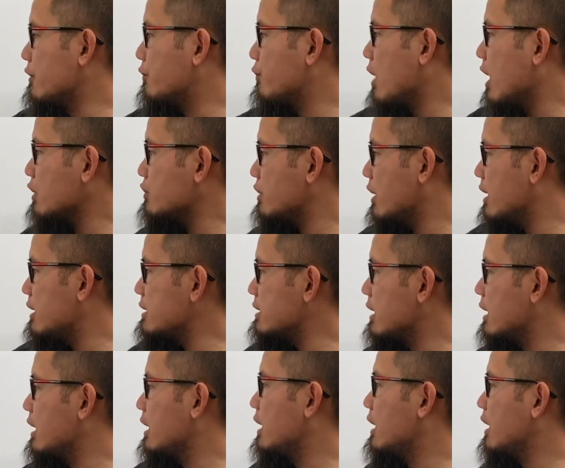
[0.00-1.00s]
fractions.
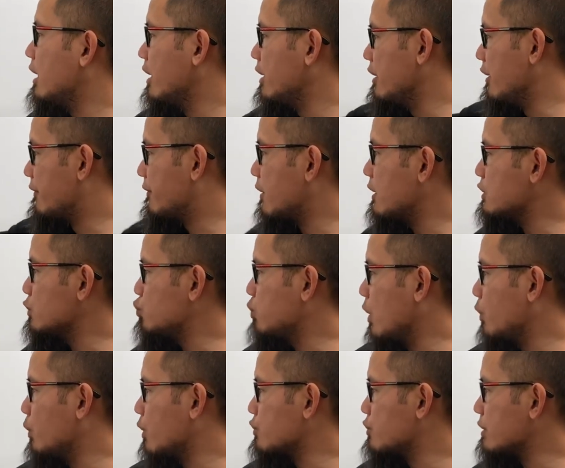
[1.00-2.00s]
The first
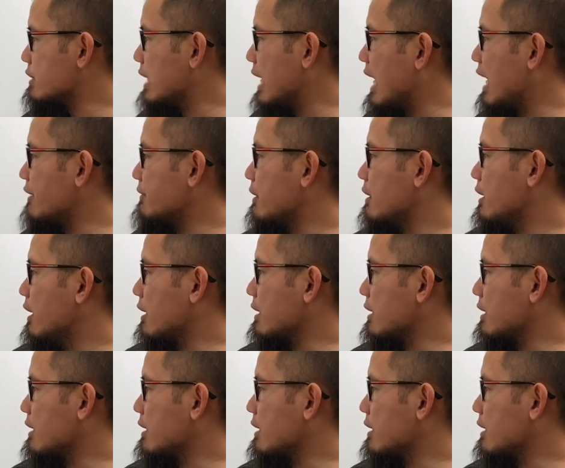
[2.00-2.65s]
one will just have a